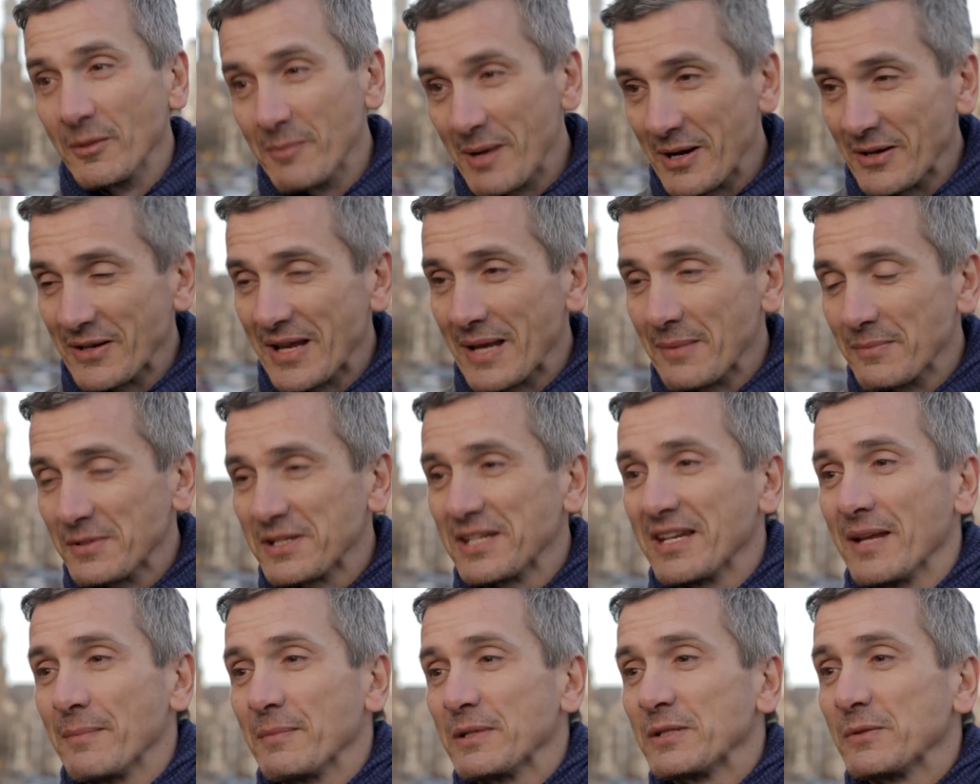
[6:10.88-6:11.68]
about
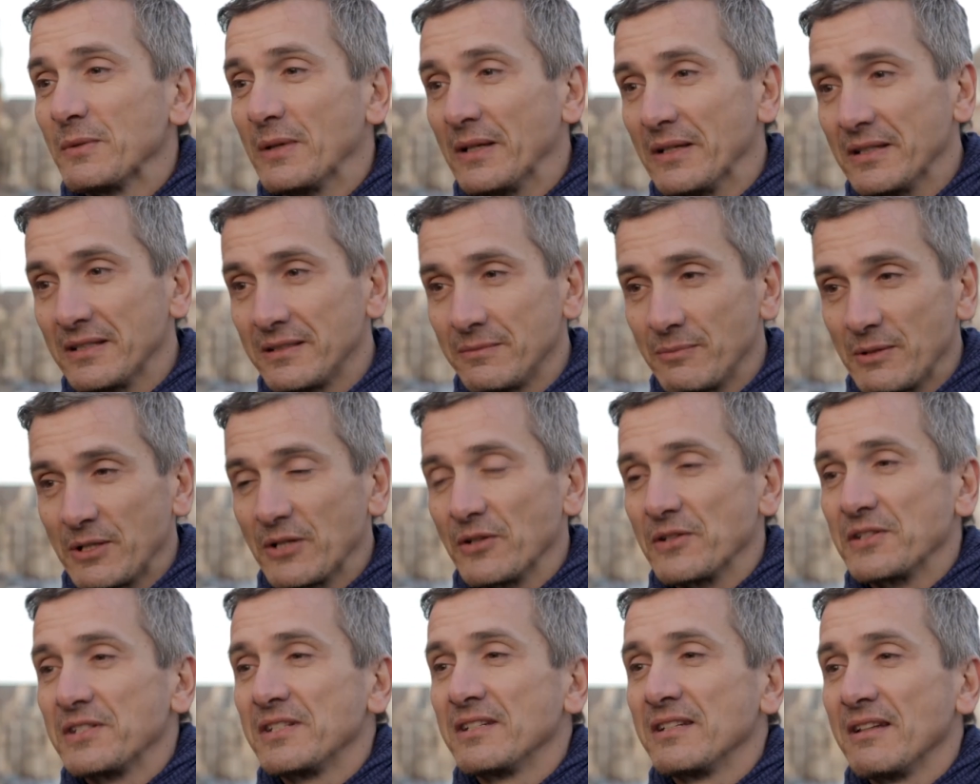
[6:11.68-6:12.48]
Amsterdam as well. It's
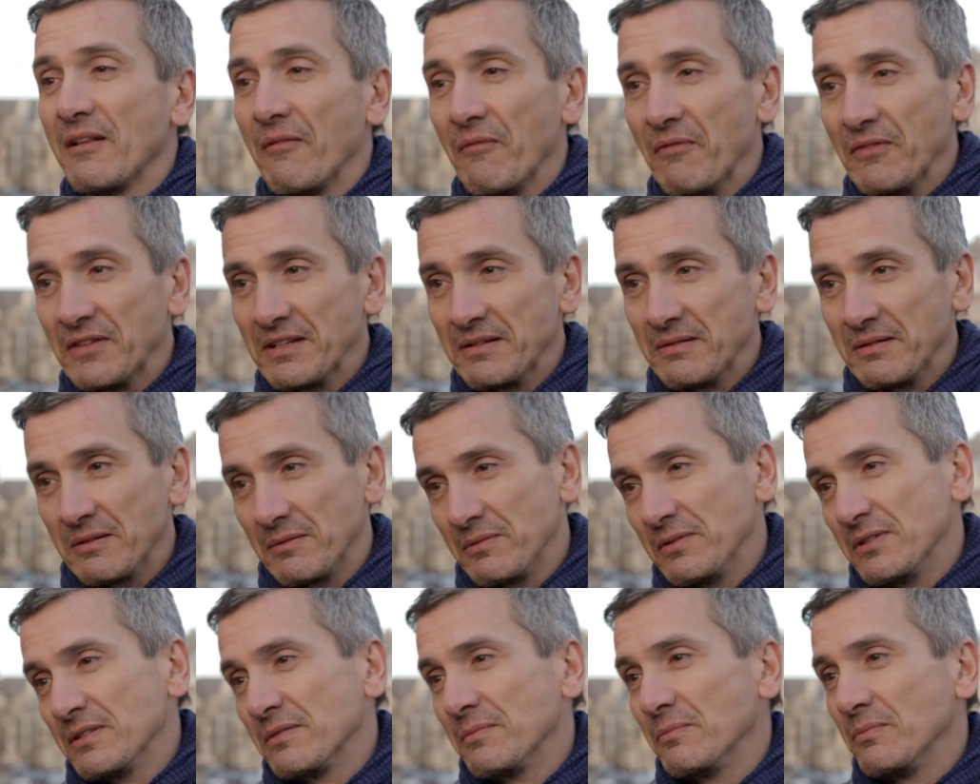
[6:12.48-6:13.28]
because the, the,
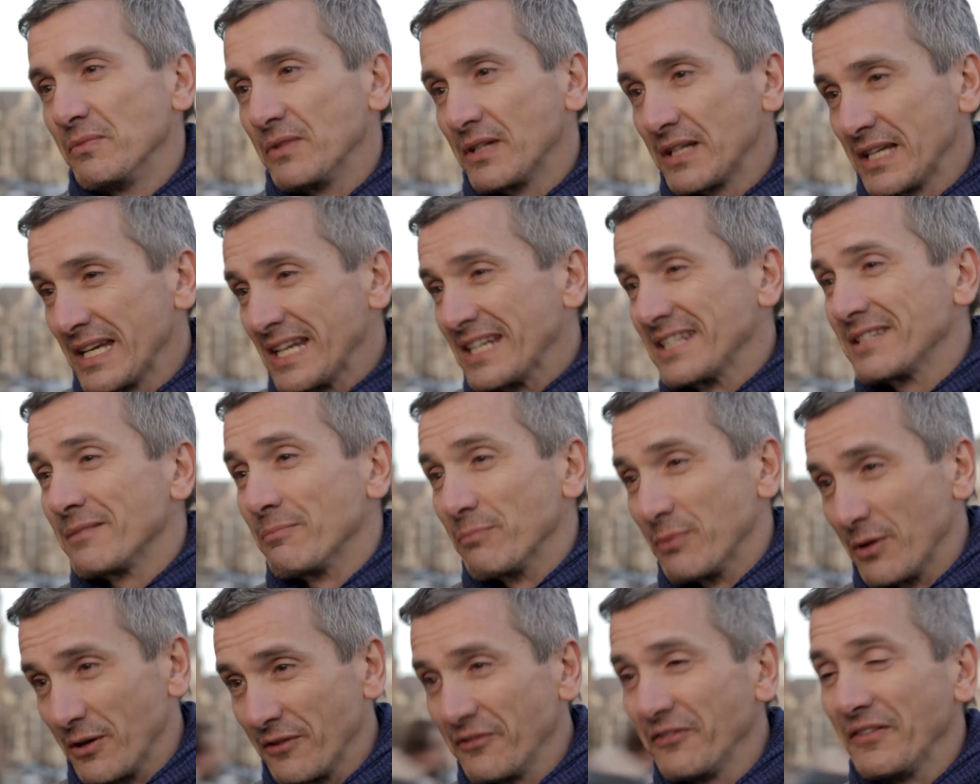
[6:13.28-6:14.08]
the, the king's
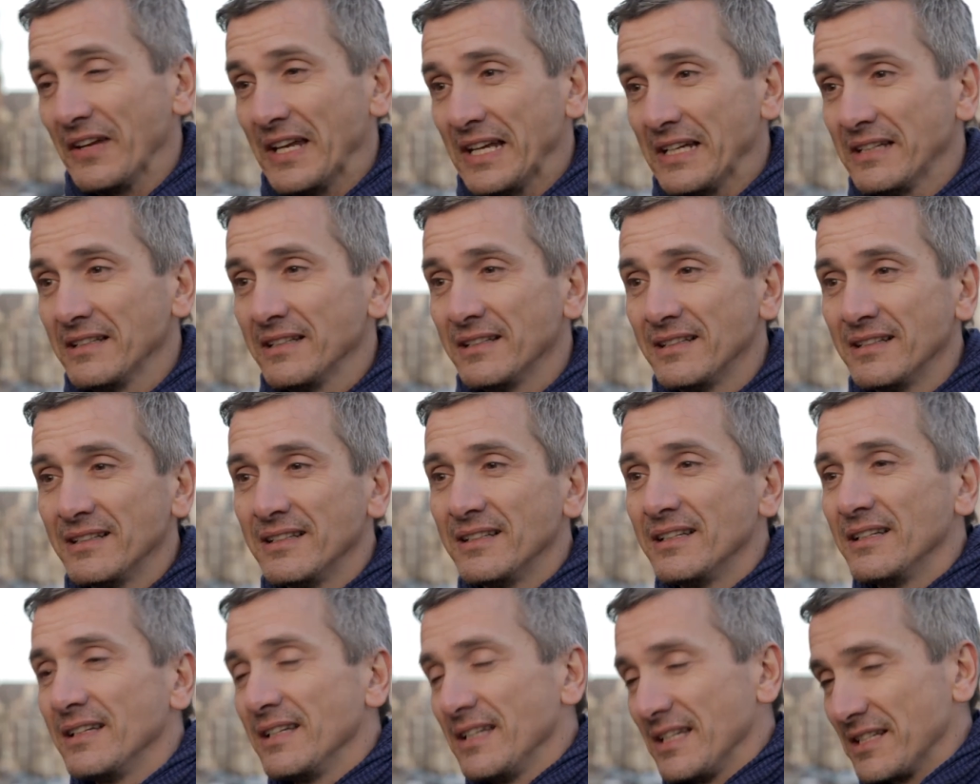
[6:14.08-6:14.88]
birthday
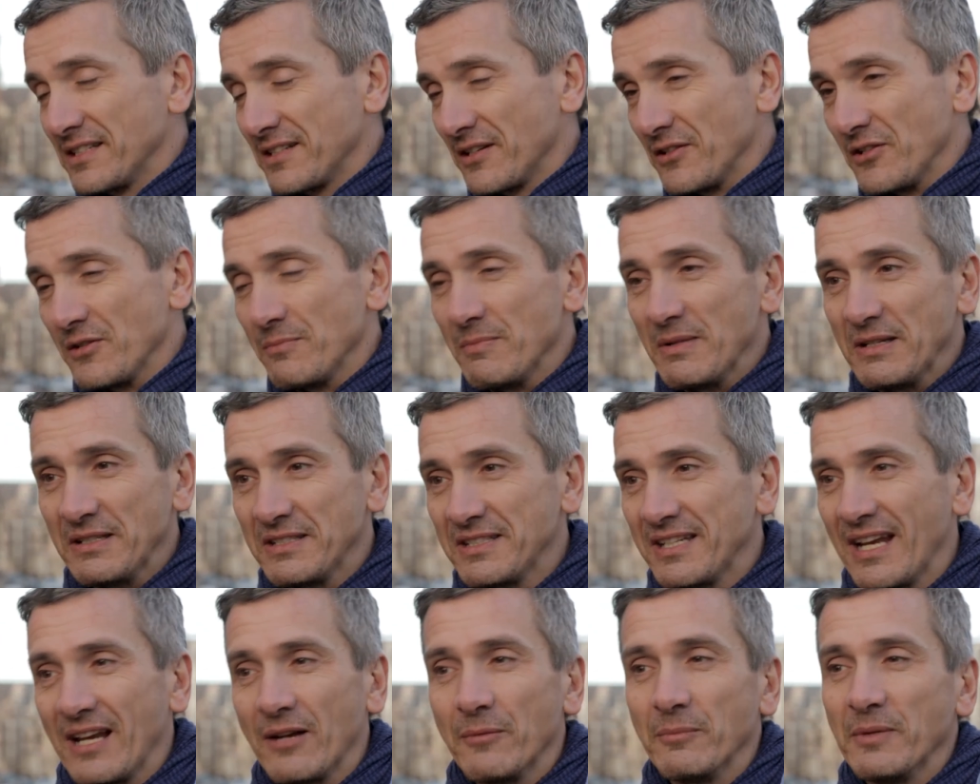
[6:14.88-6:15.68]
is going to be
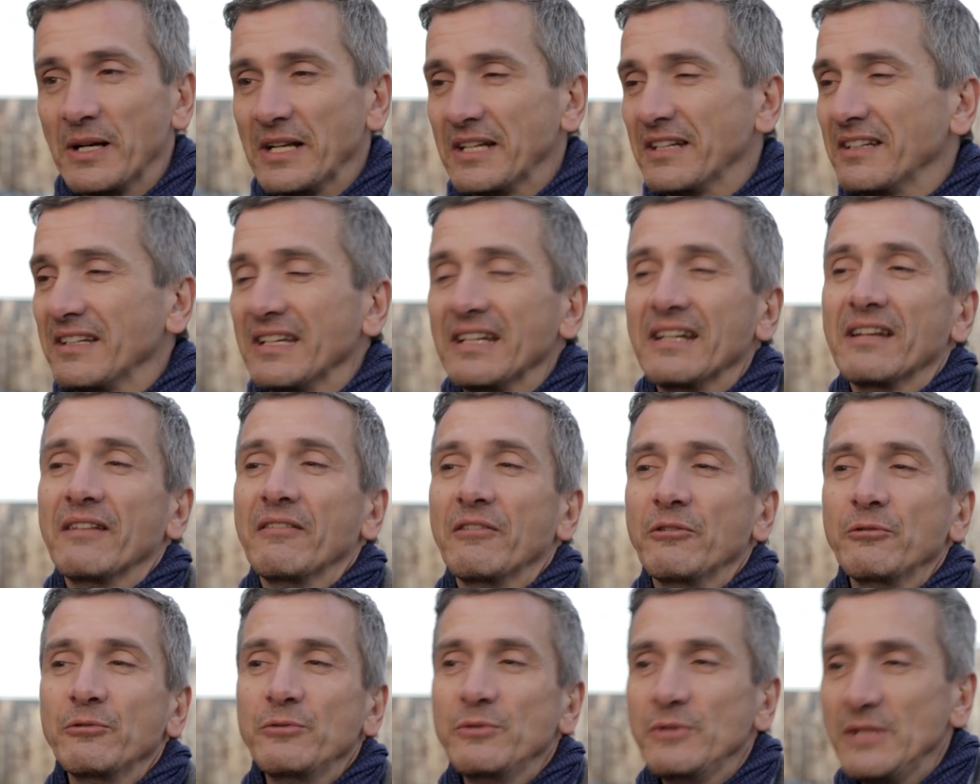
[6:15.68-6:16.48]
celebrated in a
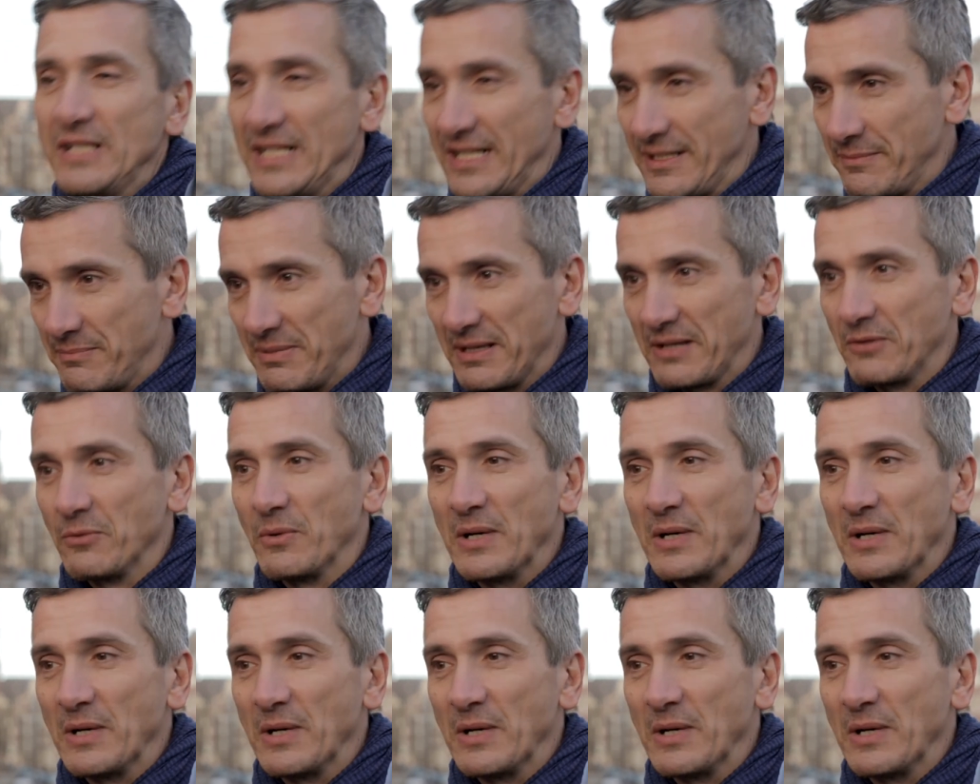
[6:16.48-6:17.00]
really big